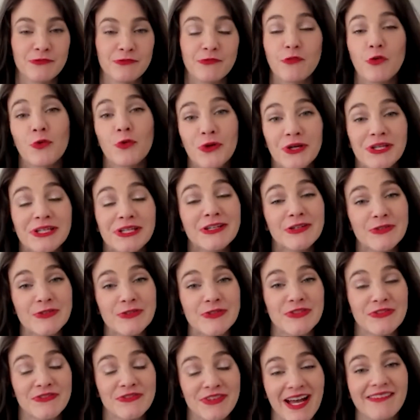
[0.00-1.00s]
4
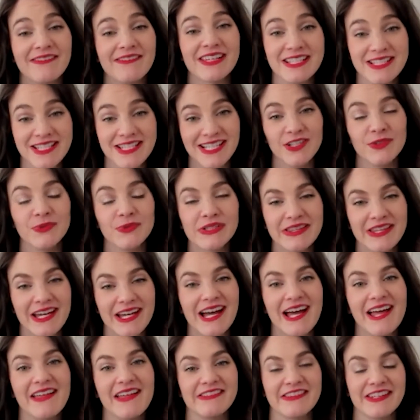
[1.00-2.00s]
years of having dealt with
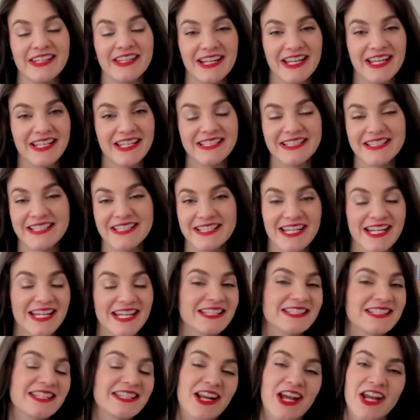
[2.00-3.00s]
that in the United
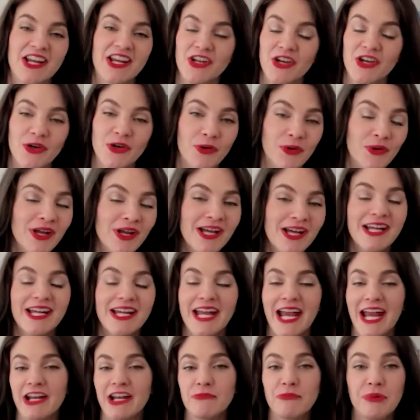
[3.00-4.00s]
States. And I know
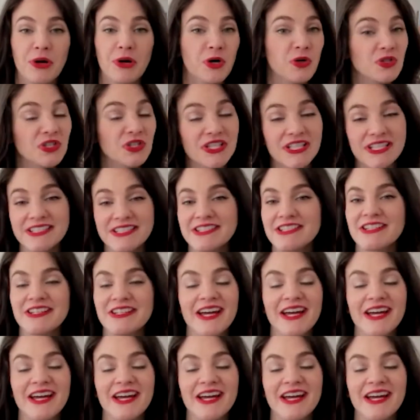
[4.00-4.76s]
in Poland,